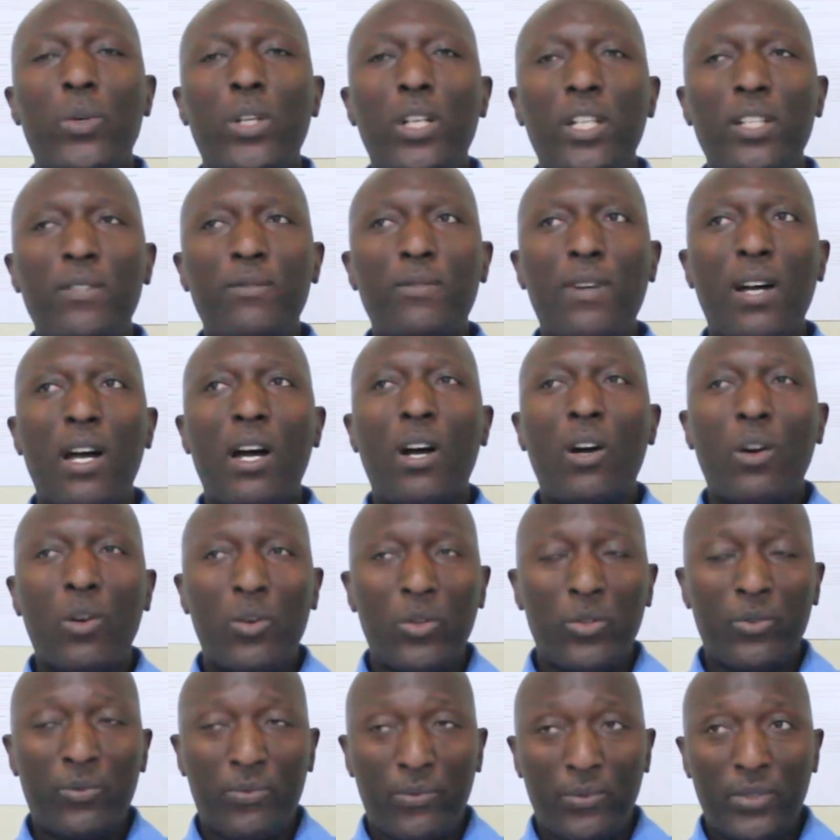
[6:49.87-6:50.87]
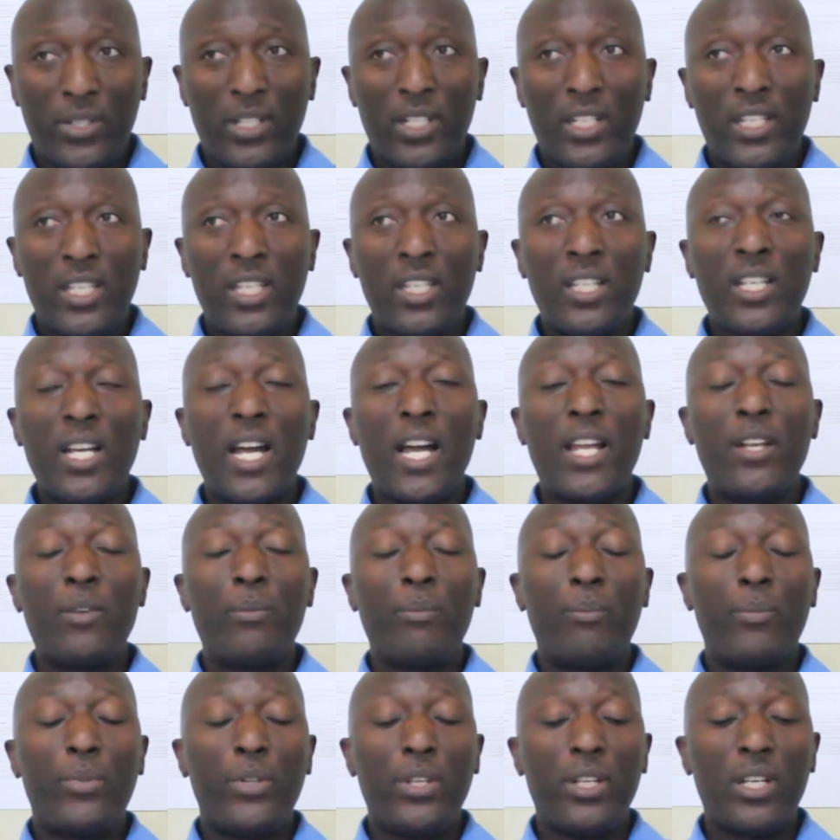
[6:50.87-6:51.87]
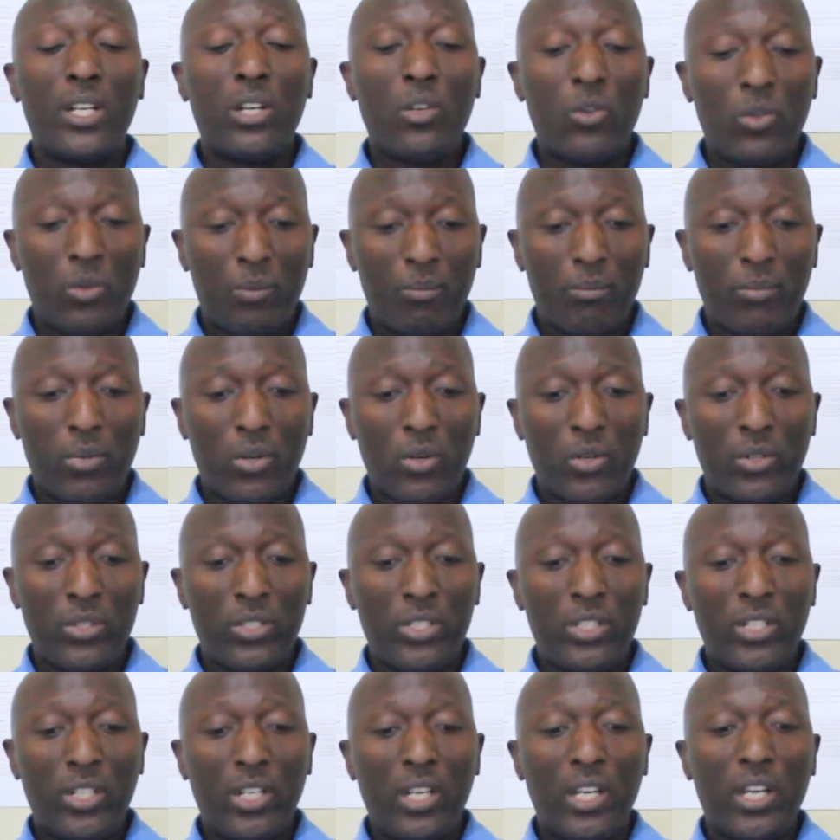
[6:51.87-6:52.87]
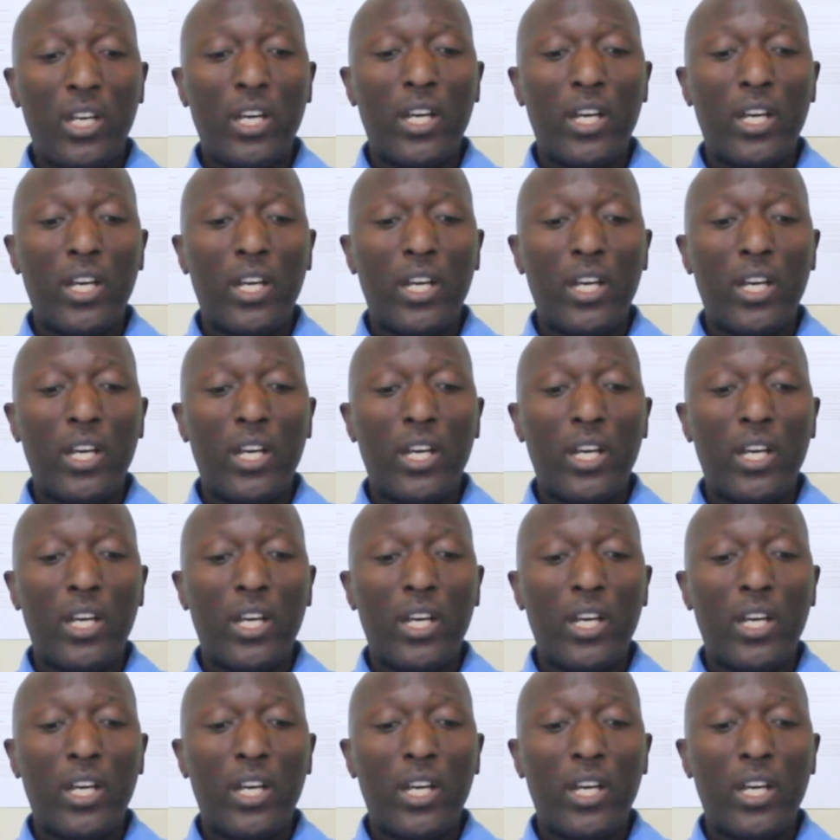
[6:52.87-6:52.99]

we live our own feeling, and bring on board